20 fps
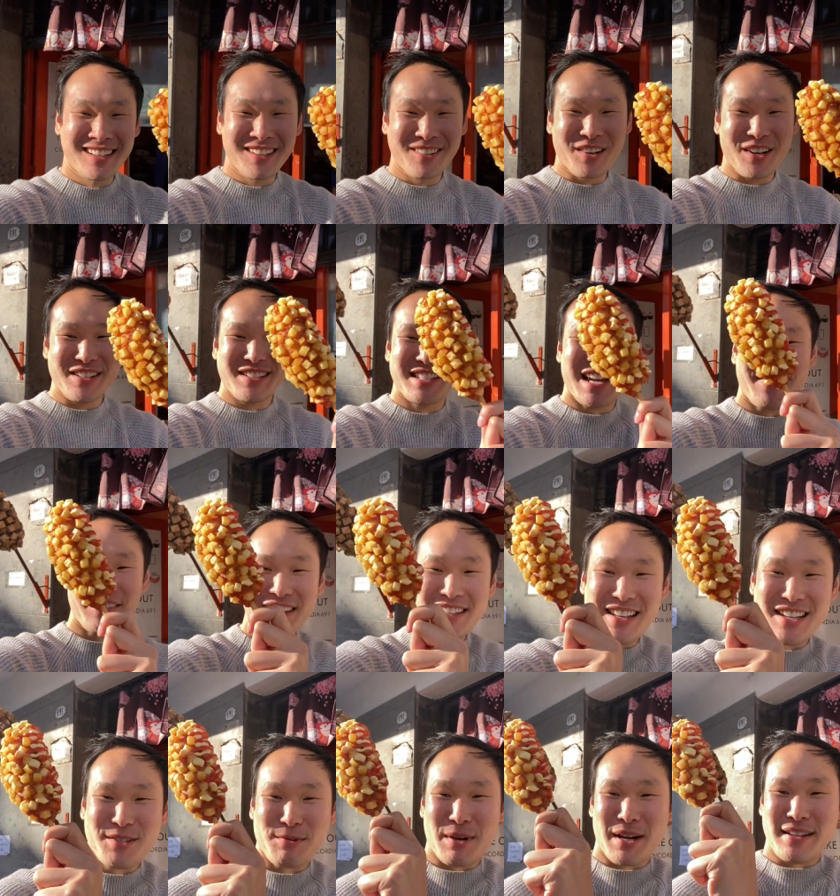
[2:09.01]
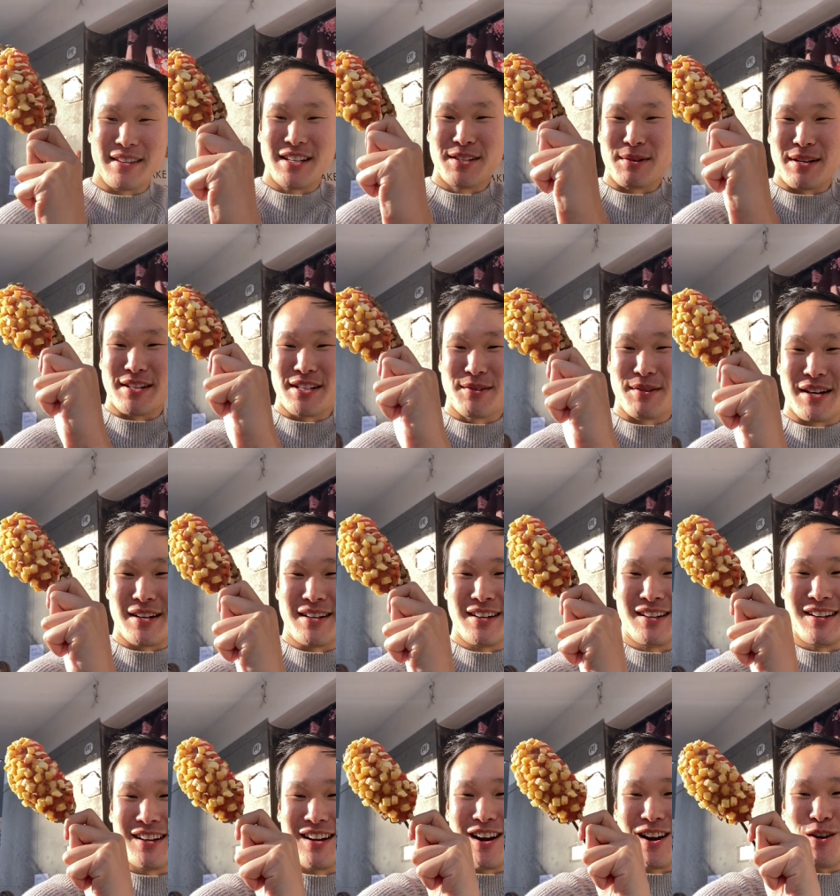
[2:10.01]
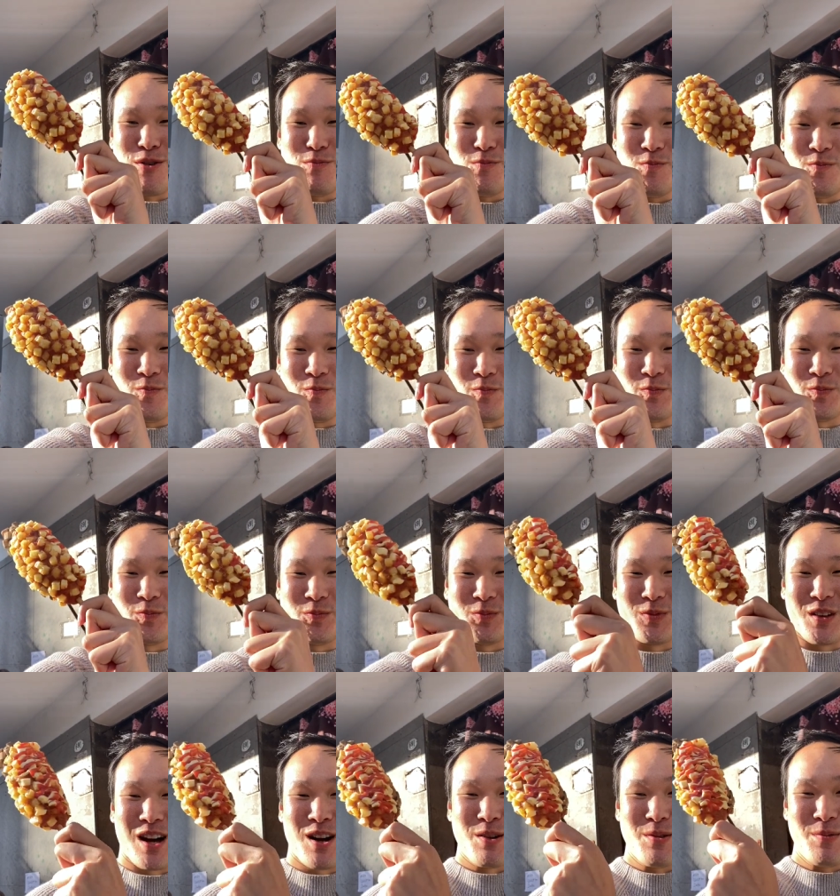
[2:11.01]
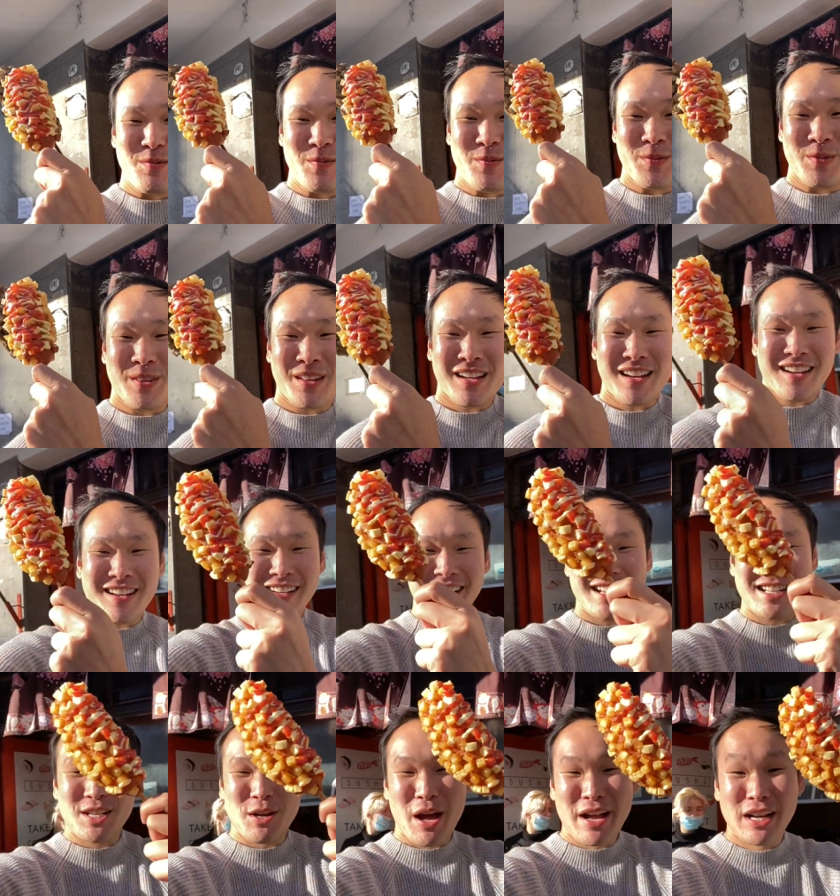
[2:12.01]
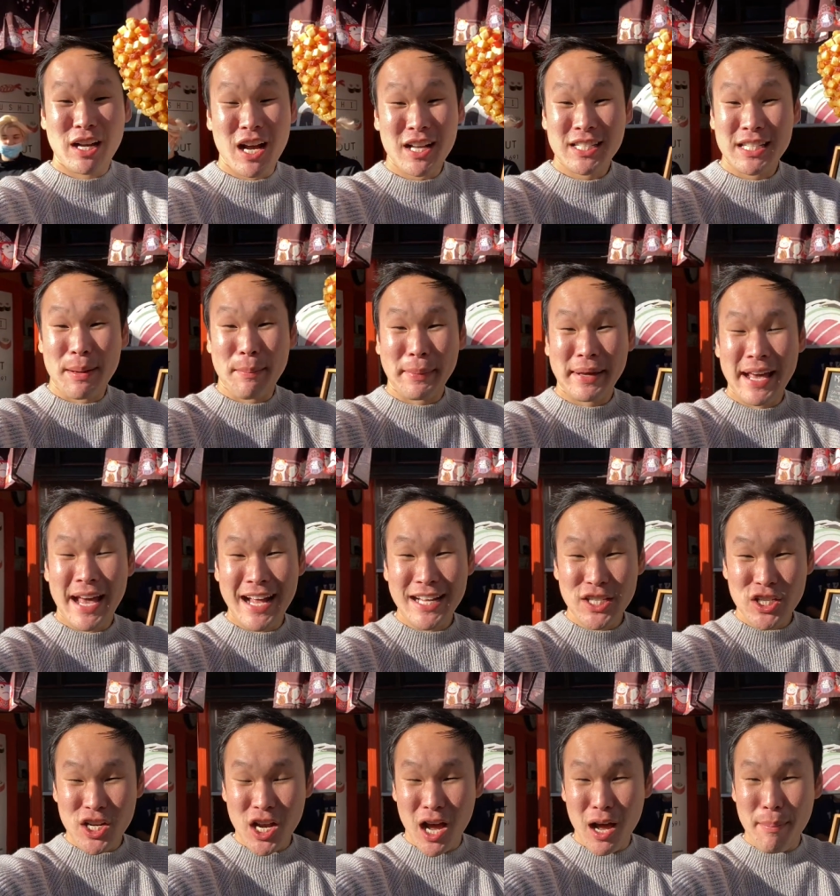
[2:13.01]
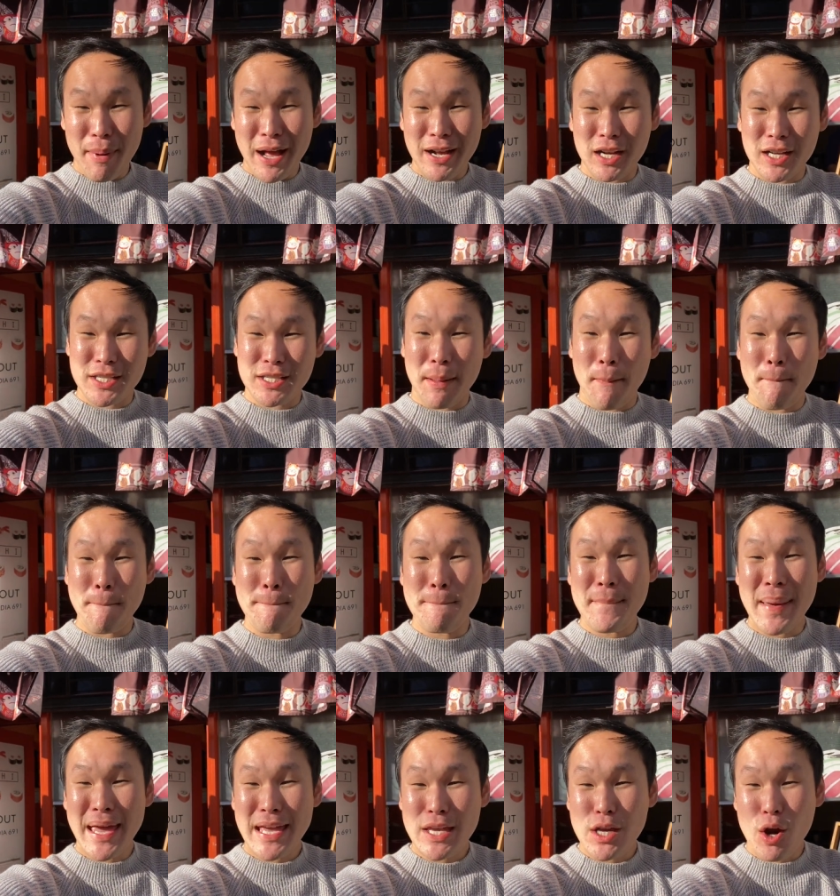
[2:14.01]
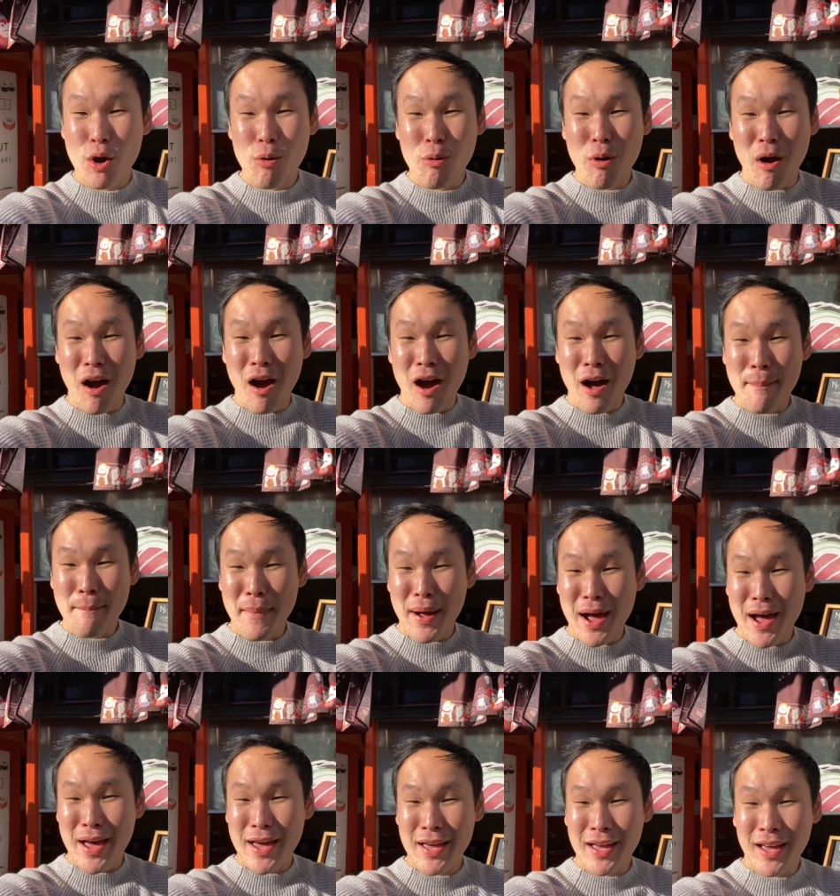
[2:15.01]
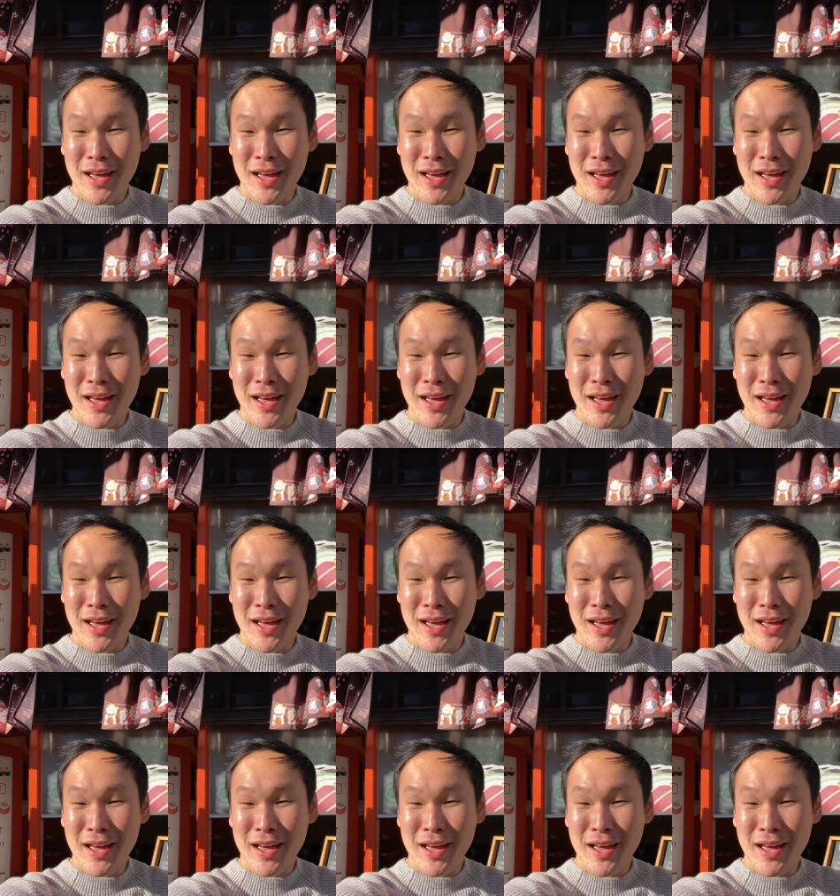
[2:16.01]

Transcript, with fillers: Well, definitely this one, this one, this one. Oh, oh. Okay, so I got some ketchup. I got some mayo on my